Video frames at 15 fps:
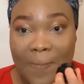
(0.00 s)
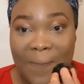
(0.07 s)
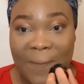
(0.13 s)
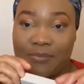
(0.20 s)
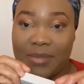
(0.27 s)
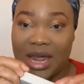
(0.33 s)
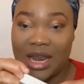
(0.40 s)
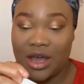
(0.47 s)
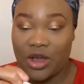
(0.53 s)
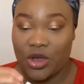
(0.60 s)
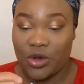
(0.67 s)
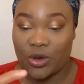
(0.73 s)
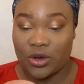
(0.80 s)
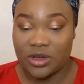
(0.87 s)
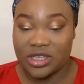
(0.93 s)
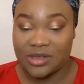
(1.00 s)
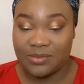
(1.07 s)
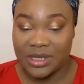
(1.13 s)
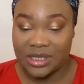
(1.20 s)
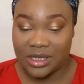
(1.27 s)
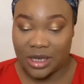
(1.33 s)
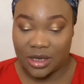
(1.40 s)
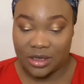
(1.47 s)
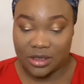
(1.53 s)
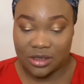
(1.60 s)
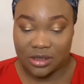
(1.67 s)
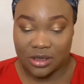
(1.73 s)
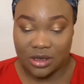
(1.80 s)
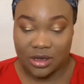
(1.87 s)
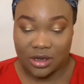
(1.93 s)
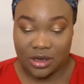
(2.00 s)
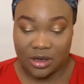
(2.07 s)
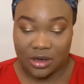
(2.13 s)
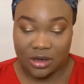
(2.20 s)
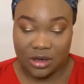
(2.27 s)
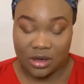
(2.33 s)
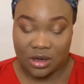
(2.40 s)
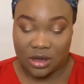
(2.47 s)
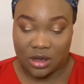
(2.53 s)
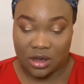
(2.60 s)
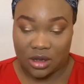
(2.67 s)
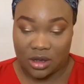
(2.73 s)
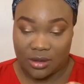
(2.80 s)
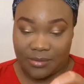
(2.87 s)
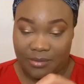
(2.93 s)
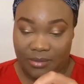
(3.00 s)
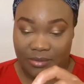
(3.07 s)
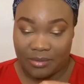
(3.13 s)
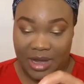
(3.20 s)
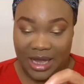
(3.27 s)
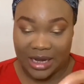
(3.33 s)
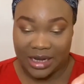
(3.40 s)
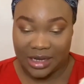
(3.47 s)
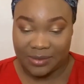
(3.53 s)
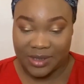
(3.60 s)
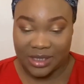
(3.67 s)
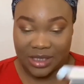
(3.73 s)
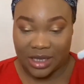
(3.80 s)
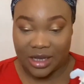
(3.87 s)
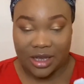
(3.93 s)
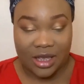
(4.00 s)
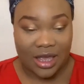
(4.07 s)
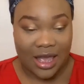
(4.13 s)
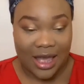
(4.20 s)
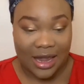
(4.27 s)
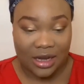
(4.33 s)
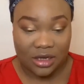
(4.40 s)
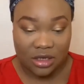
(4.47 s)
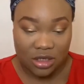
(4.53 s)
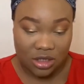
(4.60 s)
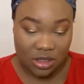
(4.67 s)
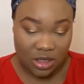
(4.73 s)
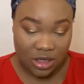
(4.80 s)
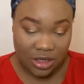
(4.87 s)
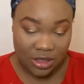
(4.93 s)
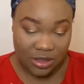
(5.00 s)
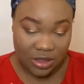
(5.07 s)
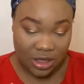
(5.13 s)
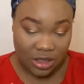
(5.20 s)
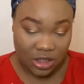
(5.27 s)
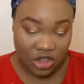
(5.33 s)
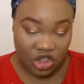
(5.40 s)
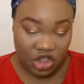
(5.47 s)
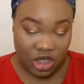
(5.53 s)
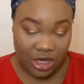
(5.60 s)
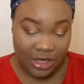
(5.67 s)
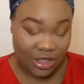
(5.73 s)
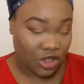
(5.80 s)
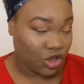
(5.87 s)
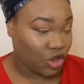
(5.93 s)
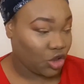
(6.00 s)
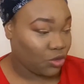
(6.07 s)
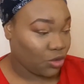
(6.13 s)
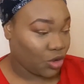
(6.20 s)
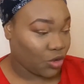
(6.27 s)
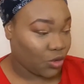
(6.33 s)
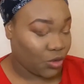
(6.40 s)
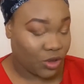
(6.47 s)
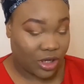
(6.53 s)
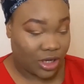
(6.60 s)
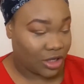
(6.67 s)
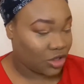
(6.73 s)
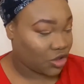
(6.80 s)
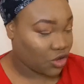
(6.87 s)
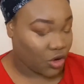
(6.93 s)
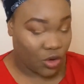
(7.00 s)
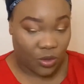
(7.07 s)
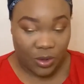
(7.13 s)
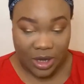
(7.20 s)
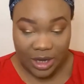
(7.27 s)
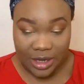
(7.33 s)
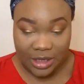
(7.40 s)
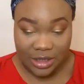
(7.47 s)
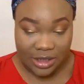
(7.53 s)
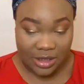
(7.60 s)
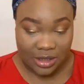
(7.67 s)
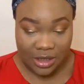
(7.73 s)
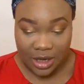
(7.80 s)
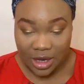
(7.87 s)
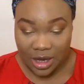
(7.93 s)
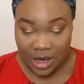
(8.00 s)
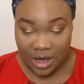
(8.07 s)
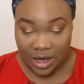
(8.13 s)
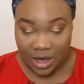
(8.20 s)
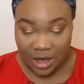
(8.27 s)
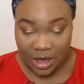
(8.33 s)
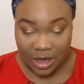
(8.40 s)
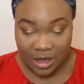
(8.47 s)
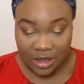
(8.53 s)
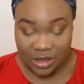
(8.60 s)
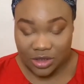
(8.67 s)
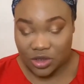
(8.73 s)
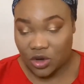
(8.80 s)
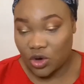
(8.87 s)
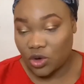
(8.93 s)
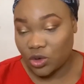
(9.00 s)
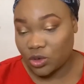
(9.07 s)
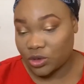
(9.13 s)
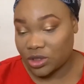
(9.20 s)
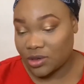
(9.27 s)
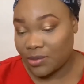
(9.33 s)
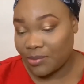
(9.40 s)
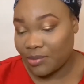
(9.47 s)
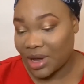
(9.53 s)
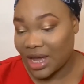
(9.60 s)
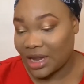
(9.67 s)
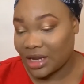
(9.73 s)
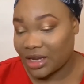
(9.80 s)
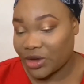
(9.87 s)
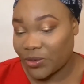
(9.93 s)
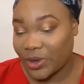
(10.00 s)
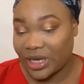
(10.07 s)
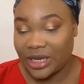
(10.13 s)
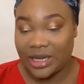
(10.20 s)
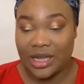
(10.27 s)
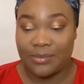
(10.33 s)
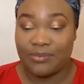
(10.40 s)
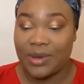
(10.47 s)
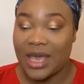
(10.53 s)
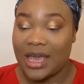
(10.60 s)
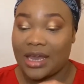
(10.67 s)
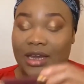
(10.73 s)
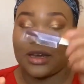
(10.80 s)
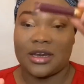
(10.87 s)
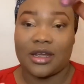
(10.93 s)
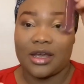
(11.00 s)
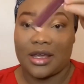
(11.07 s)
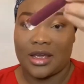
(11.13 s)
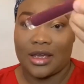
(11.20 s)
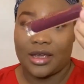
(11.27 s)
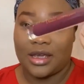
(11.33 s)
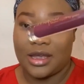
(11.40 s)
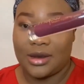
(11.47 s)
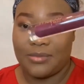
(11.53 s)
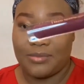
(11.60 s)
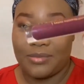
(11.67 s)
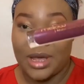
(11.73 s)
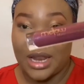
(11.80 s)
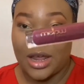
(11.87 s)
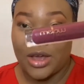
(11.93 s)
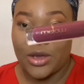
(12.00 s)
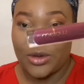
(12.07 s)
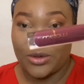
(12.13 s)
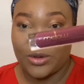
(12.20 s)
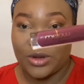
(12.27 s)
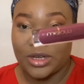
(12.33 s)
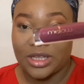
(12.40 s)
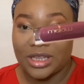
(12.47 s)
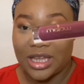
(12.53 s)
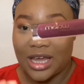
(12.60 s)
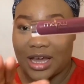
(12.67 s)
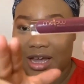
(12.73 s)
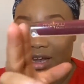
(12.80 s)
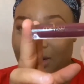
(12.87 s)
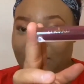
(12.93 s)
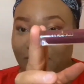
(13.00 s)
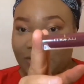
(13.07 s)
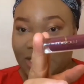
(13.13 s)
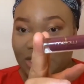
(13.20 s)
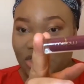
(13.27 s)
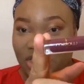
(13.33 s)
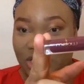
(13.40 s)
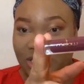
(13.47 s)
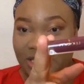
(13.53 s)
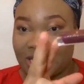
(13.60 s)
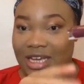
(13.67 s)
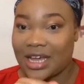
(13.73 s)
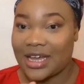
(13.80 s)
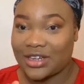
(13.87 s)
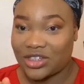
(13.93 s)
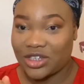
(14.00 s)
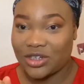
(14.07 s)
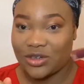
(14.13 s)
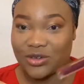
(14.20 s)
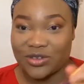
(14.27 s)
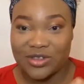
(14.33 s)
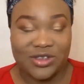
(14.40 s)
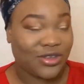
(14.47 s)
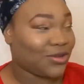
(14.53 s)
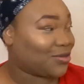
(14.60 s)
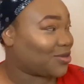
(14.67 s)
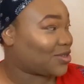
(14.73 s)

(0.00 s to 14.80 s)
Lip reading: Mellow Cosmetics matte lipstick, and this is in the shade New York. So it's called Matte Liquid Lip Paint in Mellow. Look at that, I love that shade. That actually looks cute.